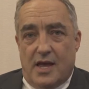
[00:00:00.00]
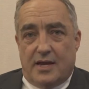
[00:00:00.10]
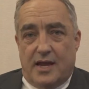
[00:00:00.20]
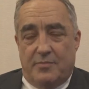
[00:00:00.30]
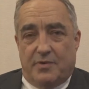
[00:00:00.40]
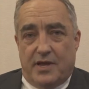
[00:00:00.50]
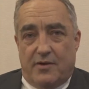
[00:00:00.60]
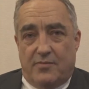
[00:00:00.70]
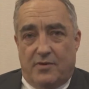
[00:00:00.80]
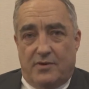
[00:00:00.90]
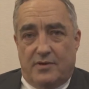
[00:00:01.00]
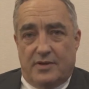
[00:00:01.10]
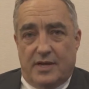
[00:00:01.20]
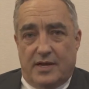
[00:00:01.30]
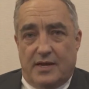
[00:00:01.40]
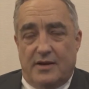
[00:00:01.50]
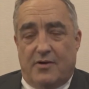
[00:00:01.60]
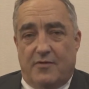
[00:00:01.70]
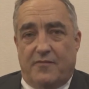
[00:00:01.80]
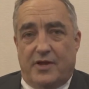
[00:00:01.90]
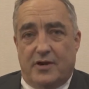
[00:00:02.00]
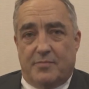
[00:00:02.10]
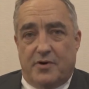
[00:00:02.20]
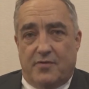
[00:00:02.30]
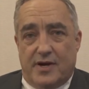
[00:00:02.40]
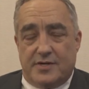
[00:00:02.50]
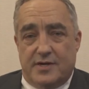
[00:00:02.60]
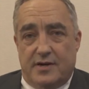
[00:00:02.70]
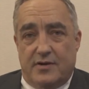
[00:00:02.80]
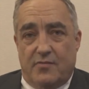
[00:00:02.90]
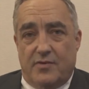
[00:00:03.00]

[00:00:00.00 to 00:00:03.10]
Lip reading: can play a role in heart failure progression